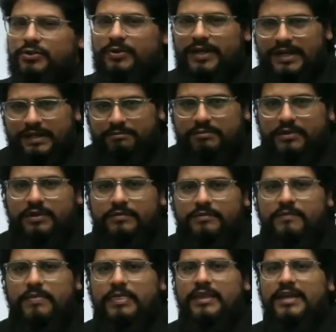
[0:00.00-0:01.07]
to a number
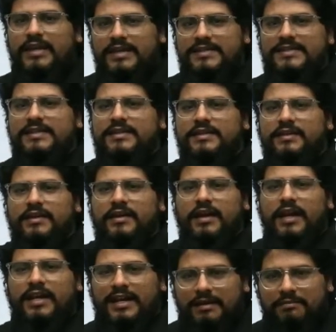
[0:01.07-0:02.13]
is
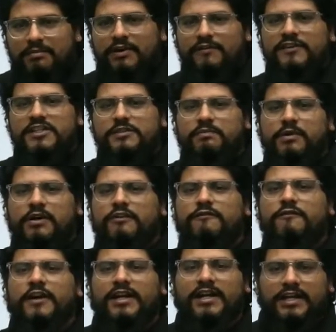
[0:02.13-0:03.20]
a number which
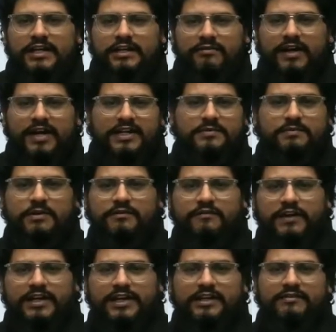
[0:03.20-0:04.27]
perfectly divides,
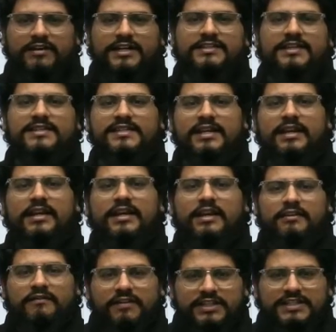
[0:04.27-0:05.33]
perfectly divides as in
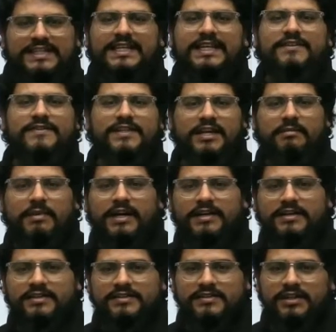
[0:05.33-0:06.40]
which leaves a
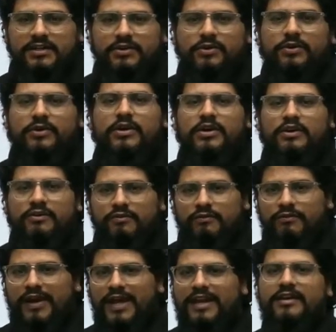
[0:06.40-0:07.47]
remainder 0
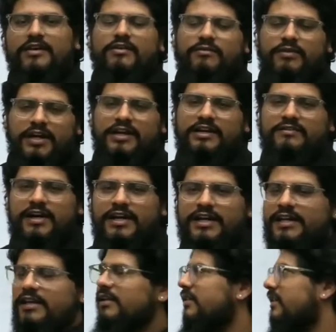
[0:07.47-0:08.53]
when we are
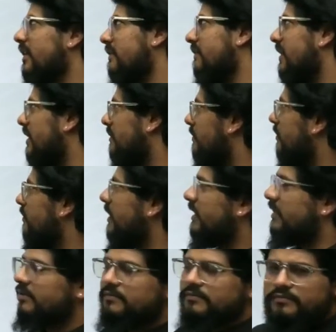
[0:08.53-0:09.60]
dividing the given number with.
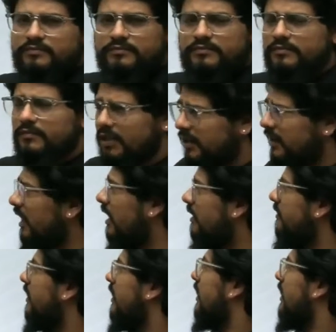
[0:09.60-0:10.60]
Now,